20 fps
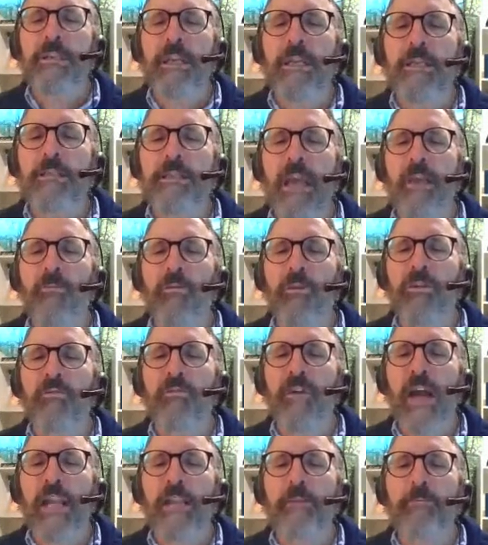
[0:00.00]
this is, and
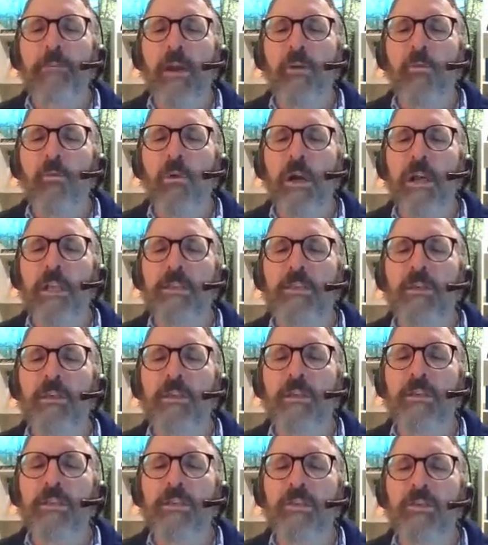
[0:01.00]
we're dividing by 1,
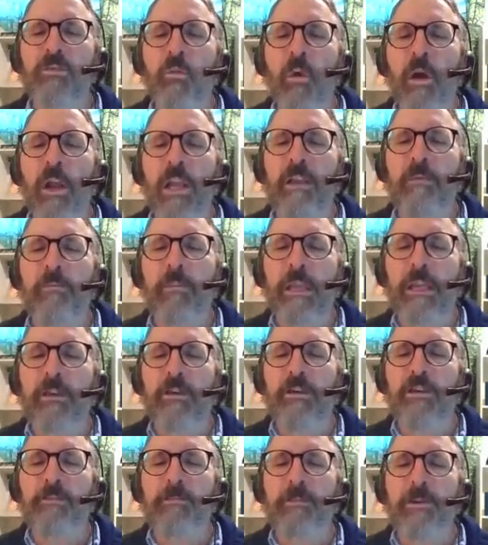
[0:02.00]
so this is 20
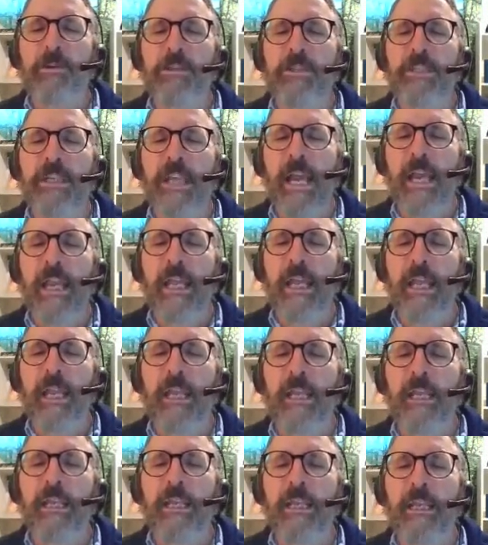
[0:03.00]
meters per
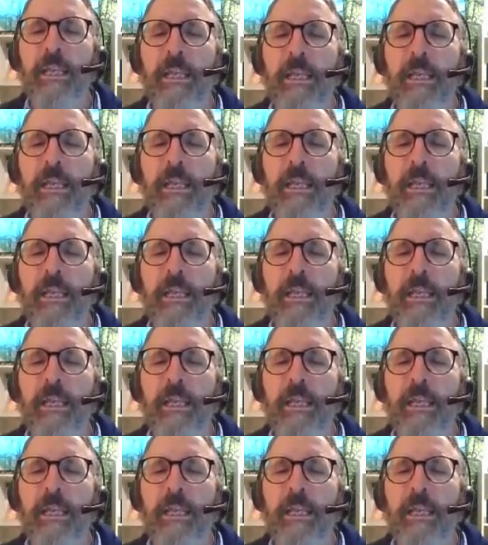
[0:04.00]
second.